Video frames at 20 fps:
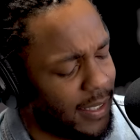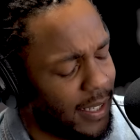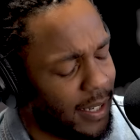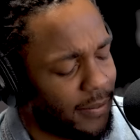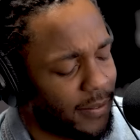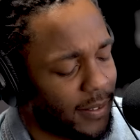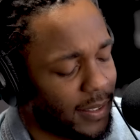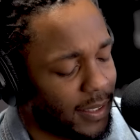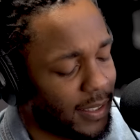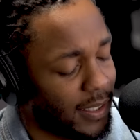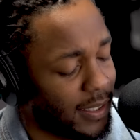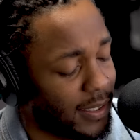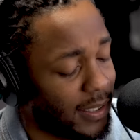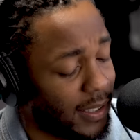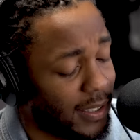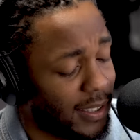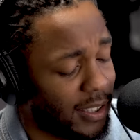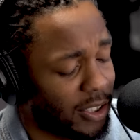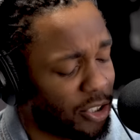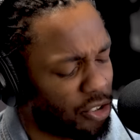definitely.
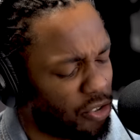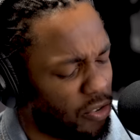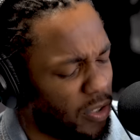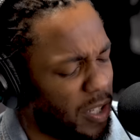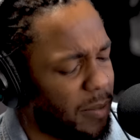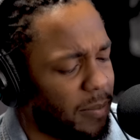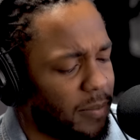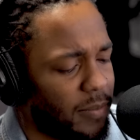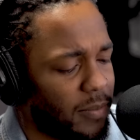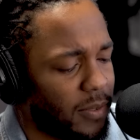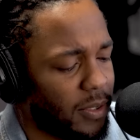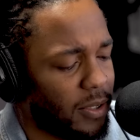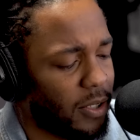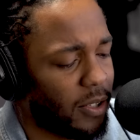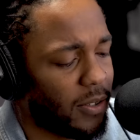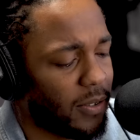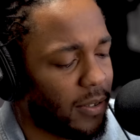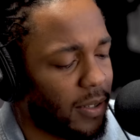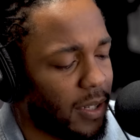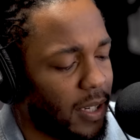It's a trip, you
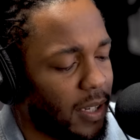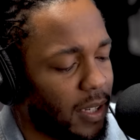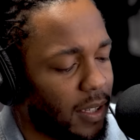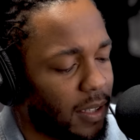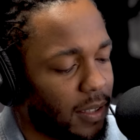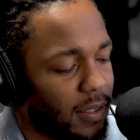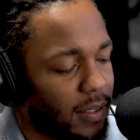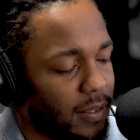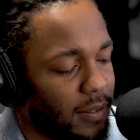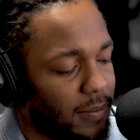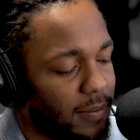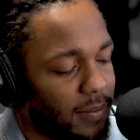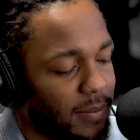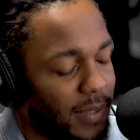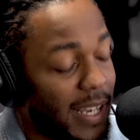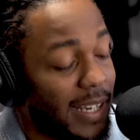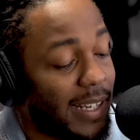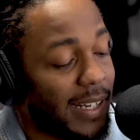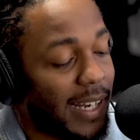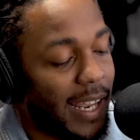know.
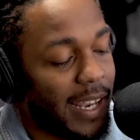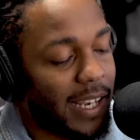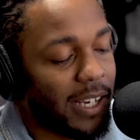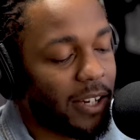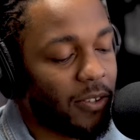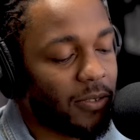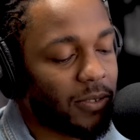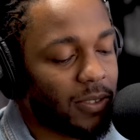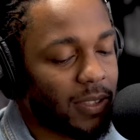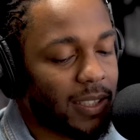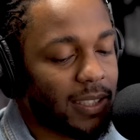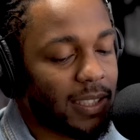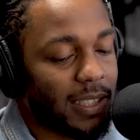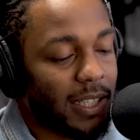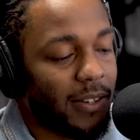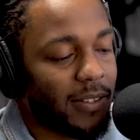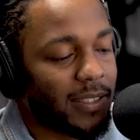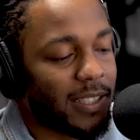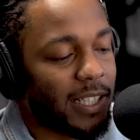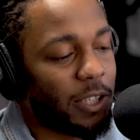They can hang on to these
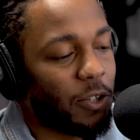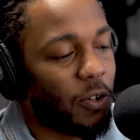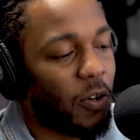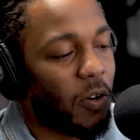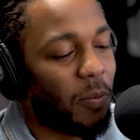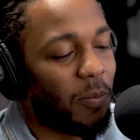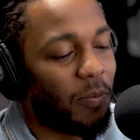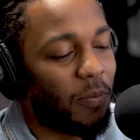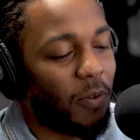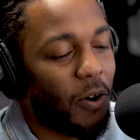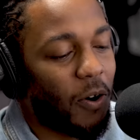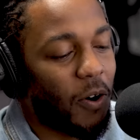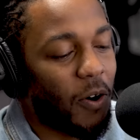lyrics and know them